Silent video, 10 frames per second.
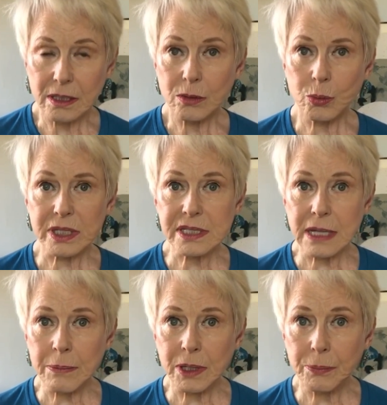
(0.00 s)
With
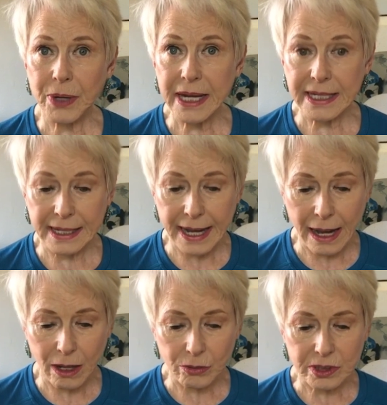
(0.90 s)
summer breaking
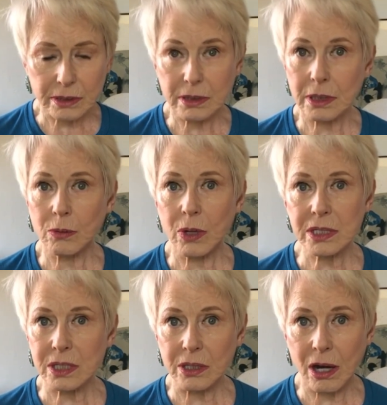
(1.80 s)
out, it
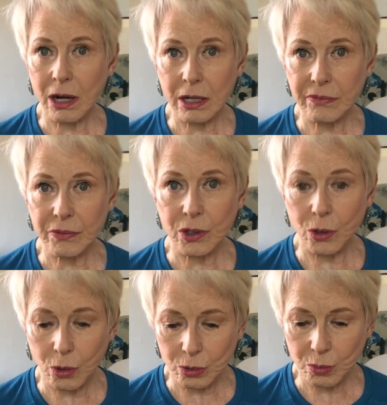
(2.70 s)
wasn't hard for
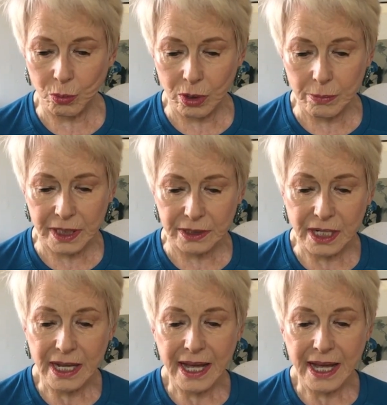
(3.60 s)
Old Woman